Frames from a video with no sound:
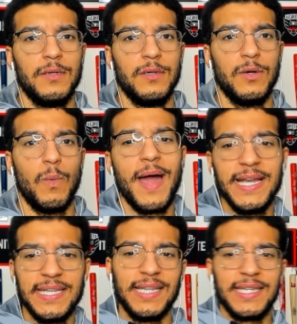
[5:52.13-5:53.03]
Why
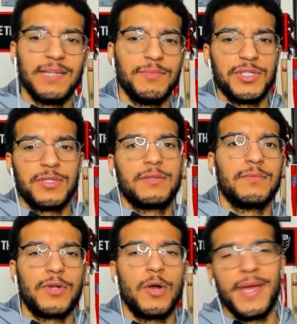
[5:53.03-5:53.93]
didn't they let them just
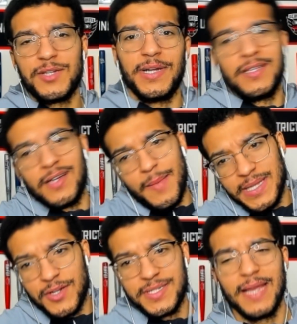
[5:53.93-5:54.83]
throw hands right there? I
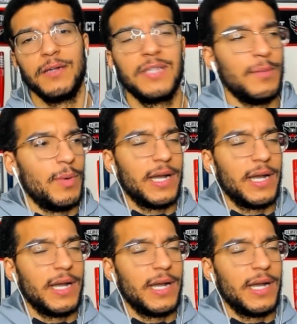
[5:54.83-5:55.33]
mean, they're tangled up.